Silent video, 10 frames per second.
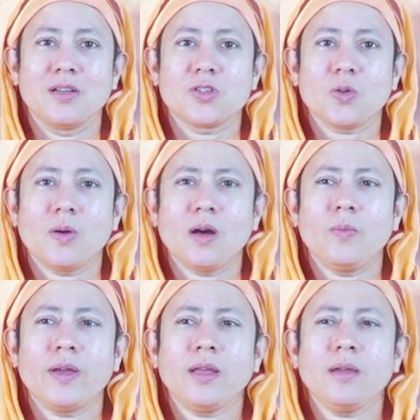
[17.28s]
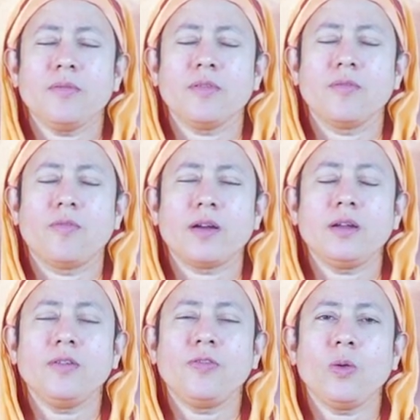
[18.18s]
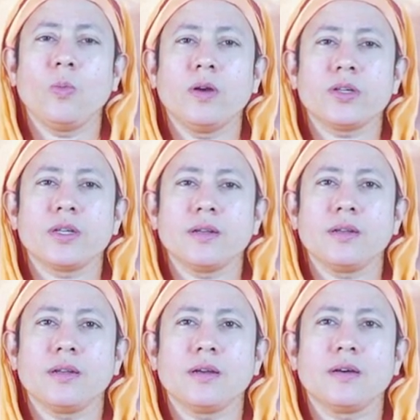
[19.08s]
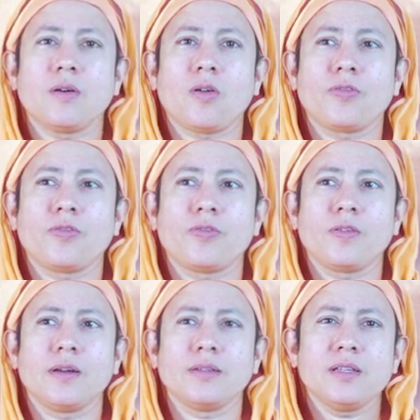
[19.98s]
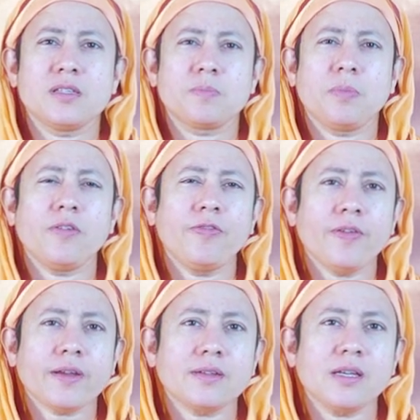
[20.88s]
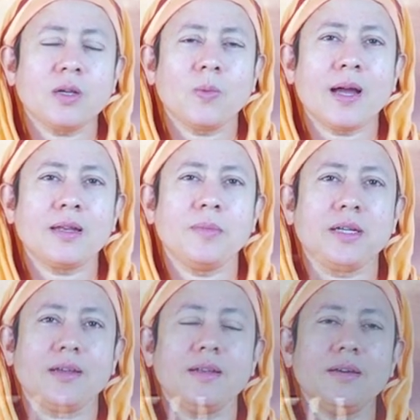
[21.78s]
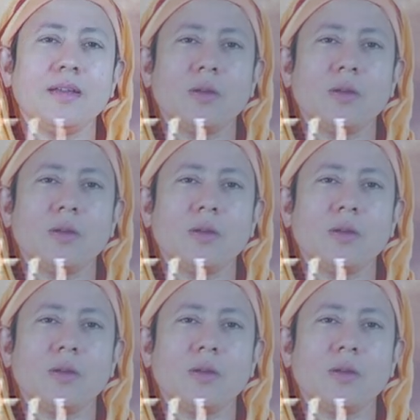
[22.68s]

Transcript: So a very wonderful version of this perfect equanimity, inner